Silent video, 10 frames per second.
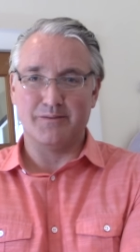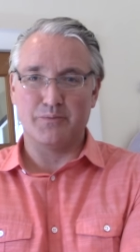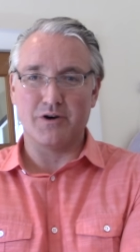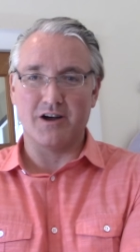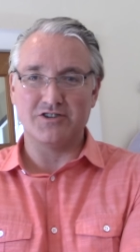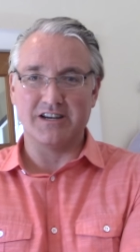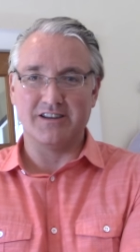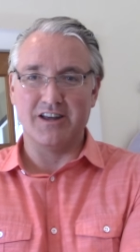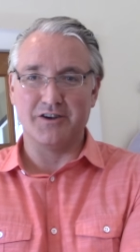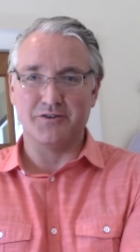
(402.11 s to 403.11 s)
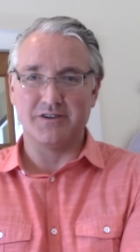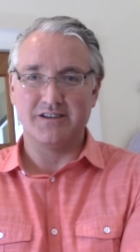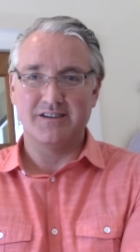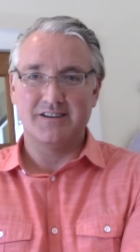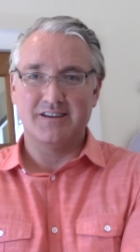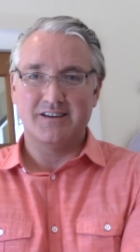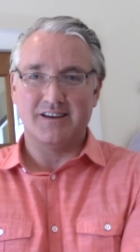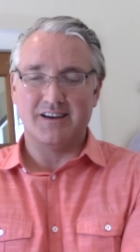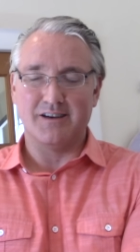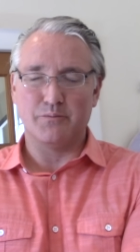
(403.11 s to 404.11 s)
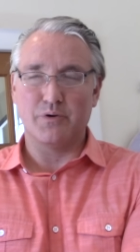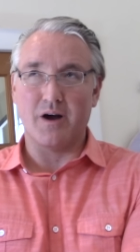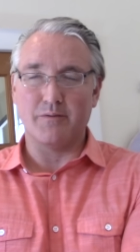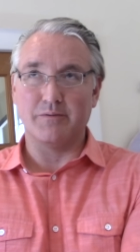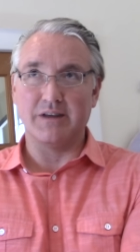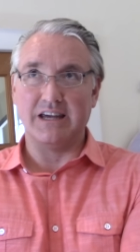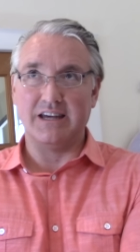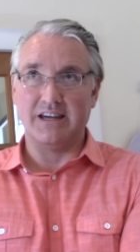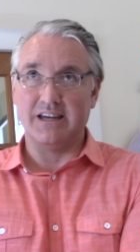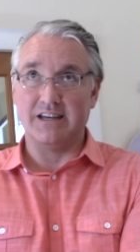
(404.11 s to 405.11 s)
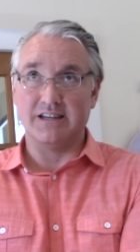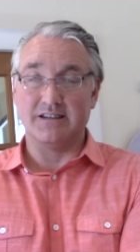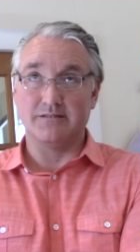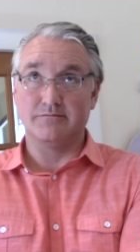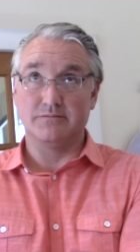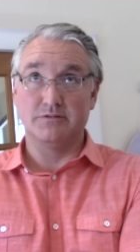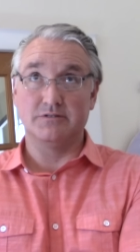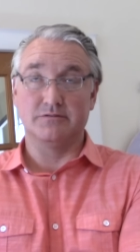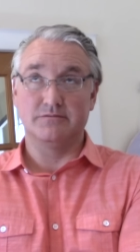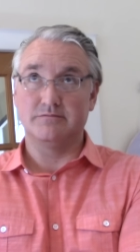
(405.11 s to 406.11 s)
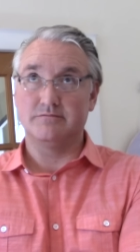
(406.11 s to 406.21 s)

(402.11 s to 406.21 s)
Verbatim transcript: project load uh, probably in, ooh,